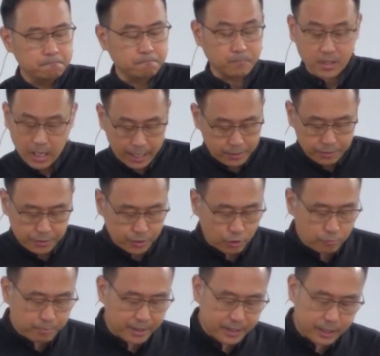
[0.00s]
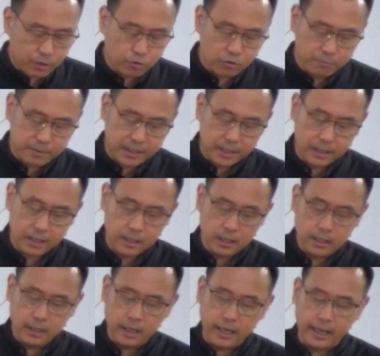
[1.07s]
I don't know, but it could be
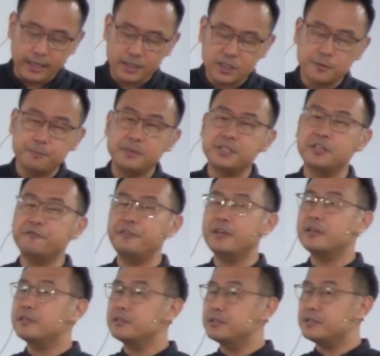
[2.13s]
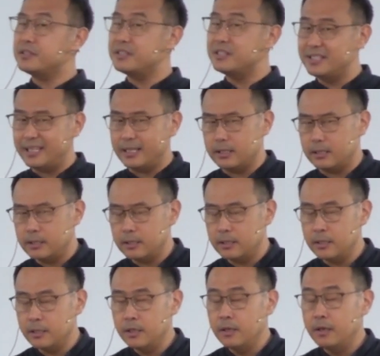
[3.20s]
a specific sin
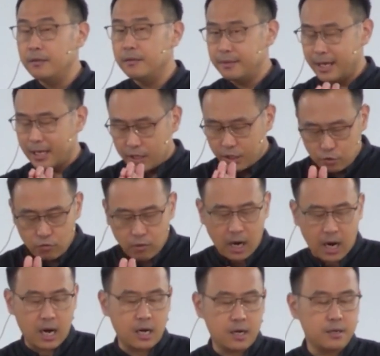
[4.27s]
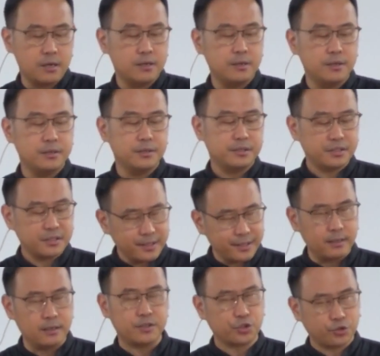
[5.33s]
that you are
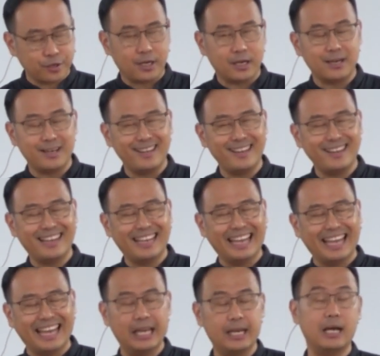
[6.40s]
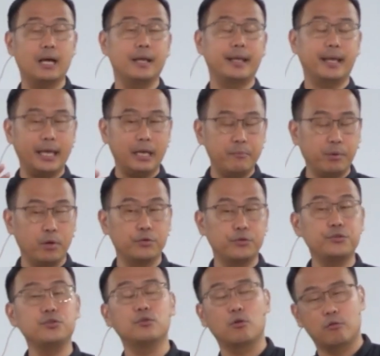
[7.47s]
still struggling and unable
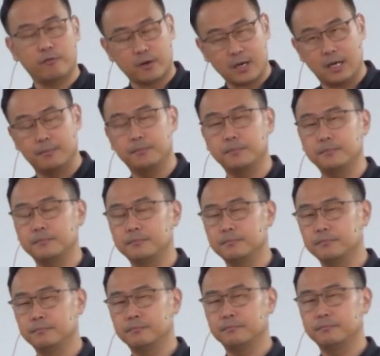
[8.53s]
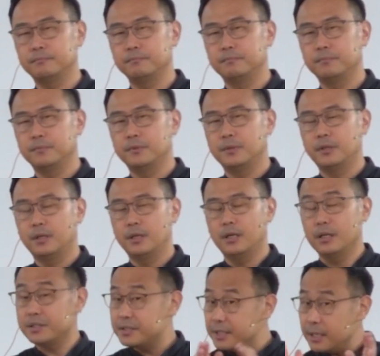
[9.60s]
to overcome. A
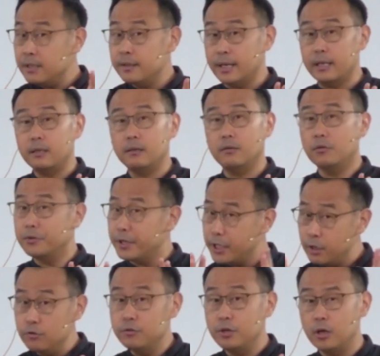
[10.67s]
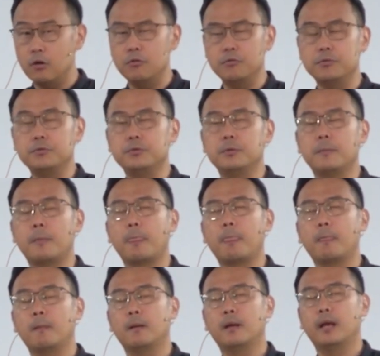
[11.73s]
sin that only you know
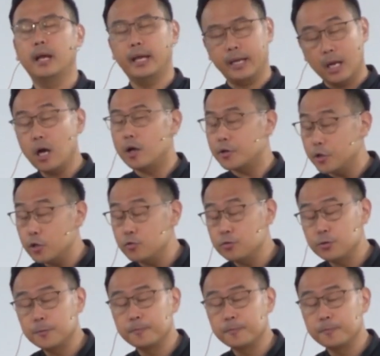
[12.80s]
and God knows.